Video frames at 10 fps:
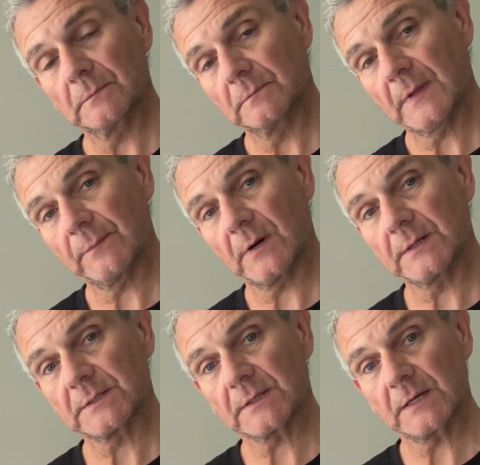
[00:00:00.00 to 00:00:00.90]
netminder
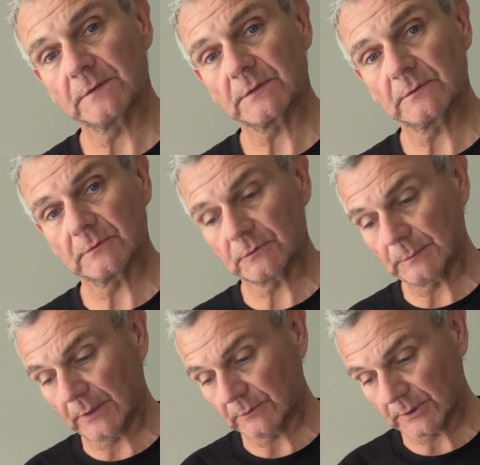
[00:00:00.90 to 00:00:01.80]
saves, and also
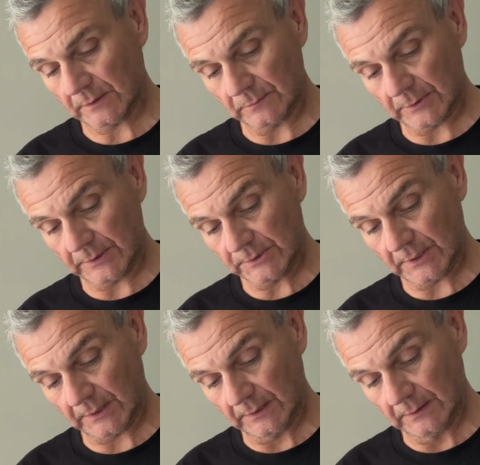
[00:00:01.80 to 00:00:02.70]
poke check and body check.